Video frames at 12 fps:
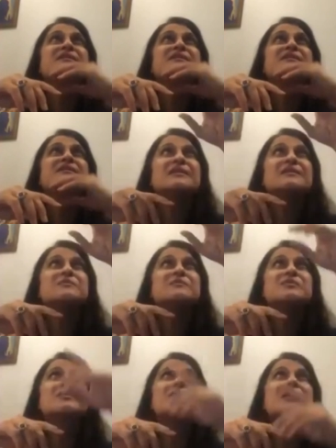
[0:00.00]
Tell them to
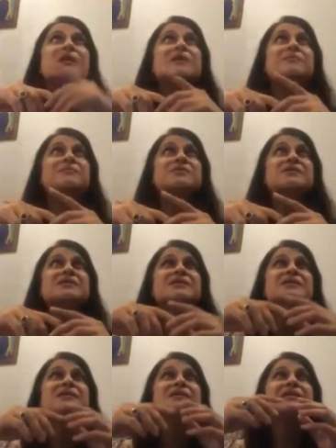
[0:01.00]
look up to the
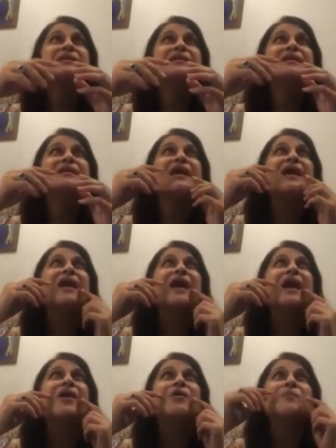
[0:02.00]
ceiling,
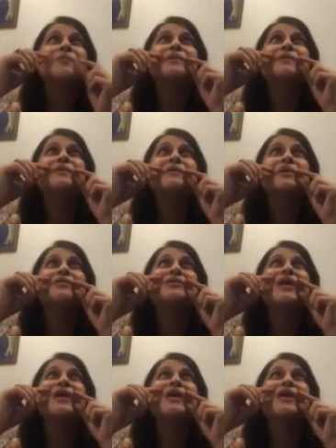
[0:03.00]
open their mouth.